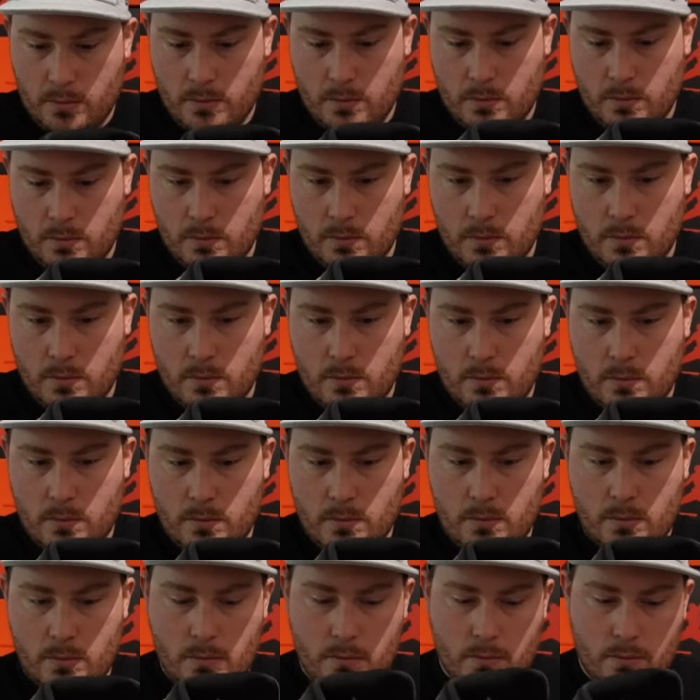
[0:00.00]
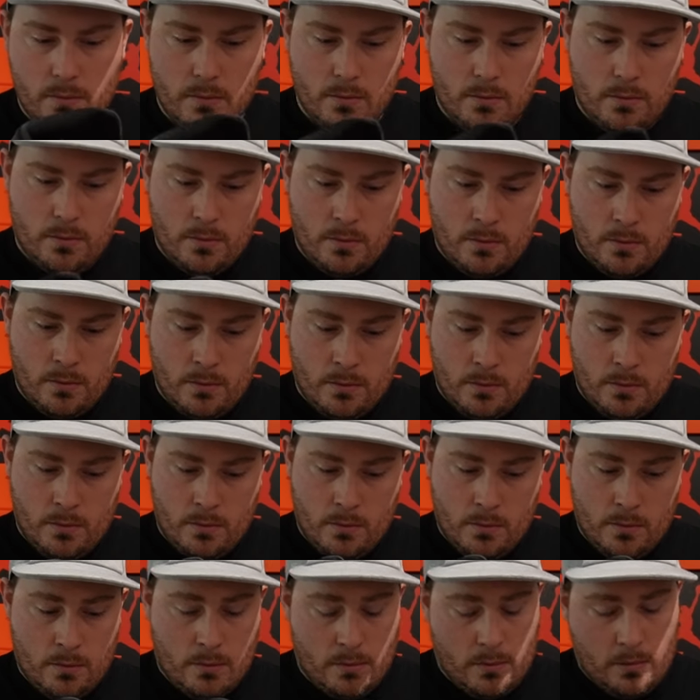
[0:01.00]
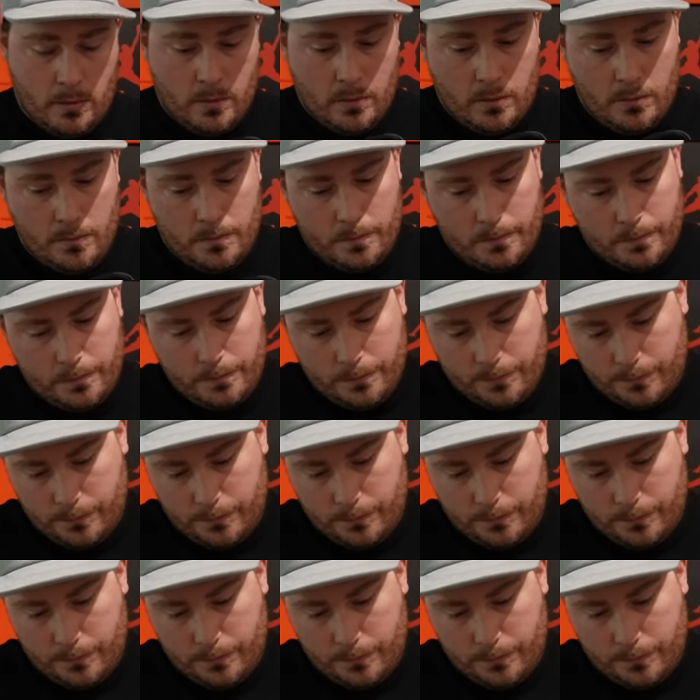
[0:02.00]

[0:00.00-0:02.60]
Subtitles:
No one is speaking in this clip.